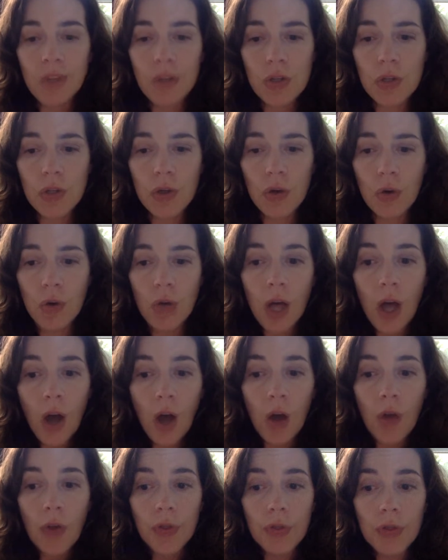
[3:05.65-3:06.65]
So
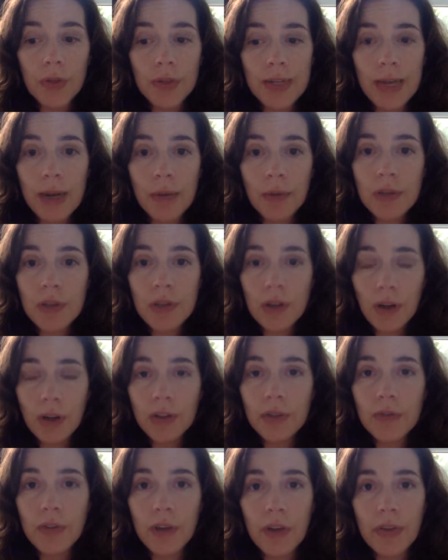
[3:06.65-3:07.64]
the net
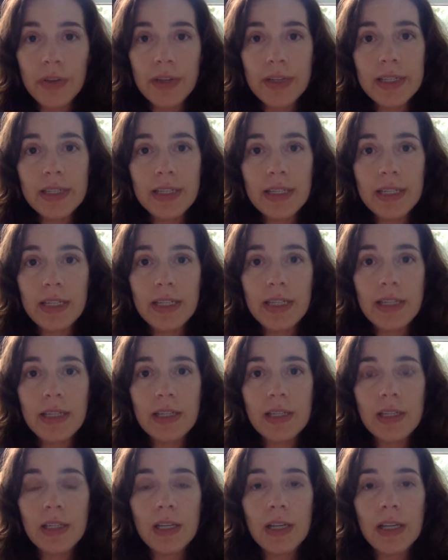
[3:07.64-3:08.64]
result of all this
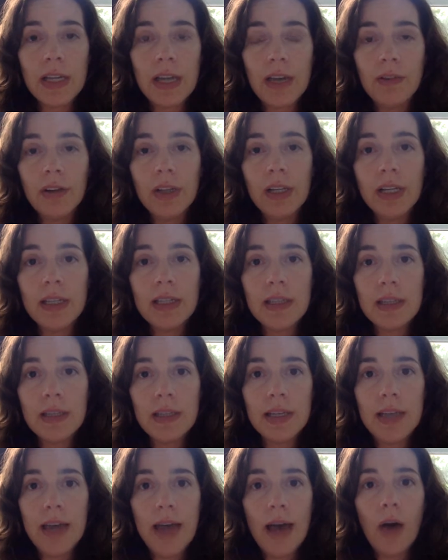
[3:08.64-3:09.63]
is the Everglades
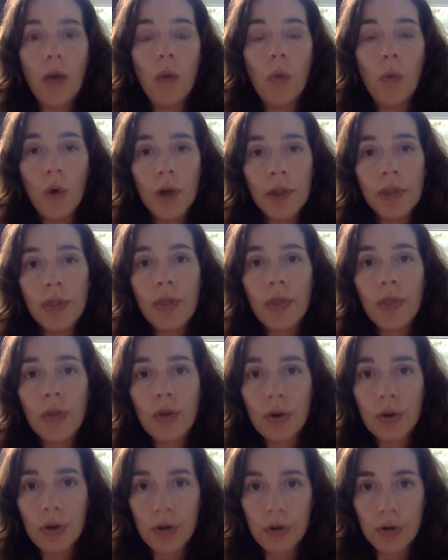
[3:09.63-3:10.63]
is now
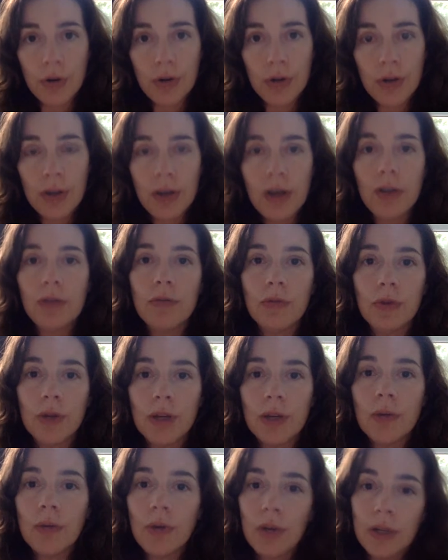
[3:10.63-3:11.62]
1/3 of
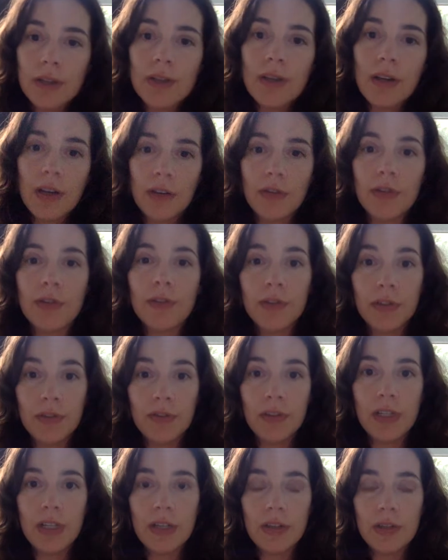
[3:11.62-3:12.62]
what it was
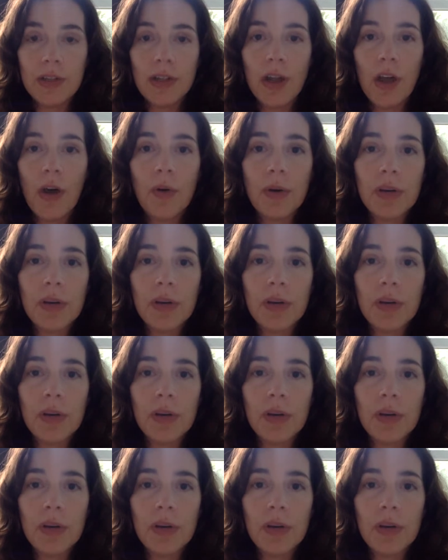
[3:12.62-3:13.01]
150 years ago,